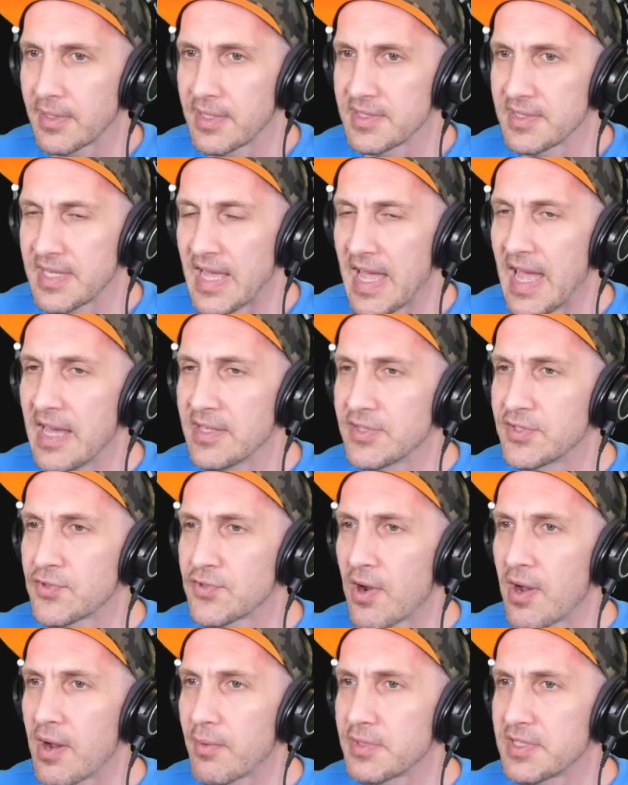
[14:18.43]
Because
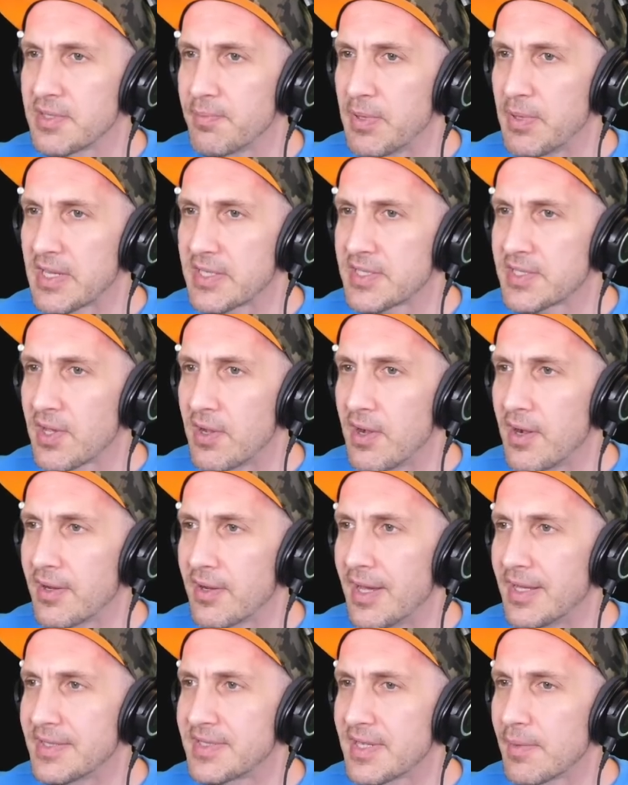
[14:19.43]
Headstrong was a big
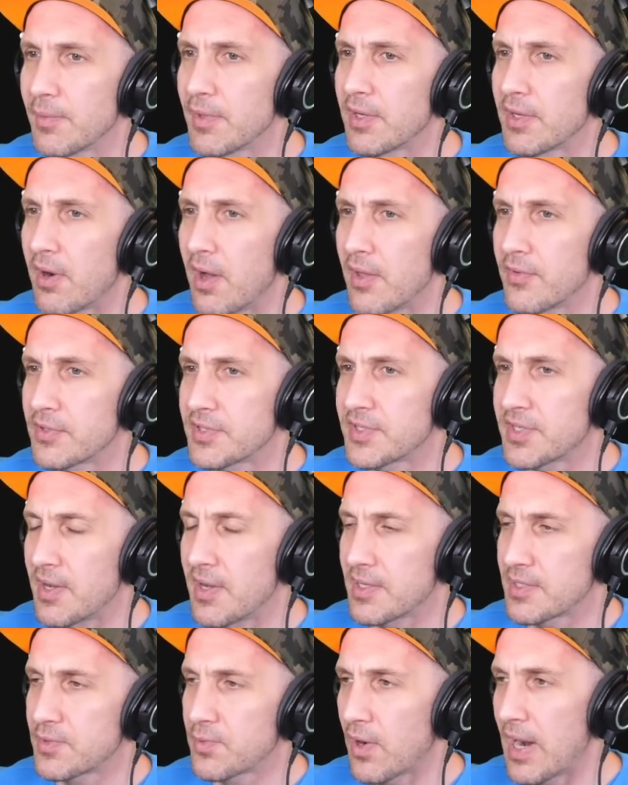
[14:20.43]
song. Some of their other
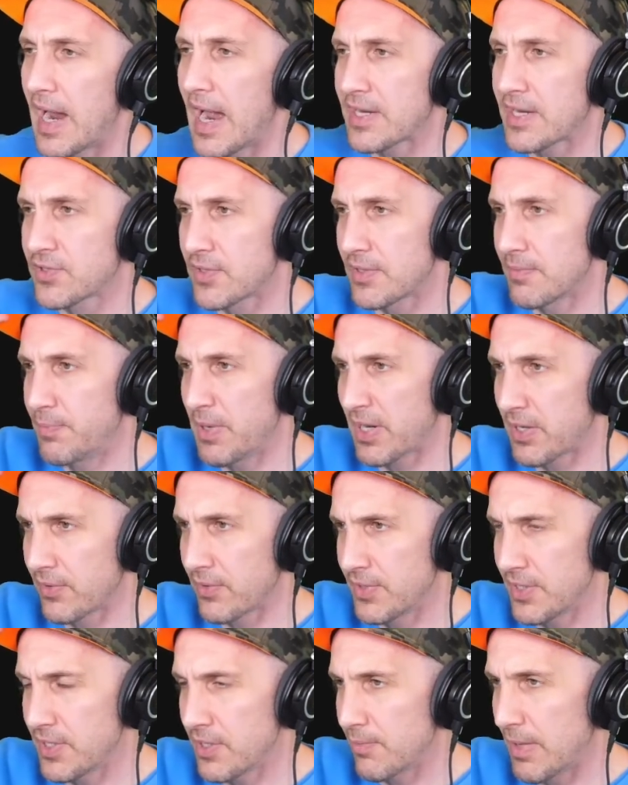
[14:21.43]
songs were actually
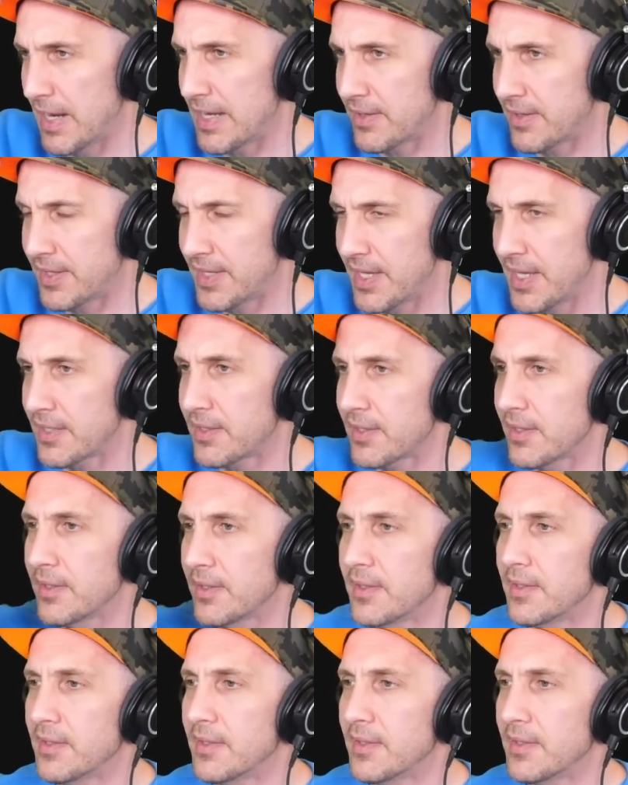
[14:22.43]
bigger than you might think.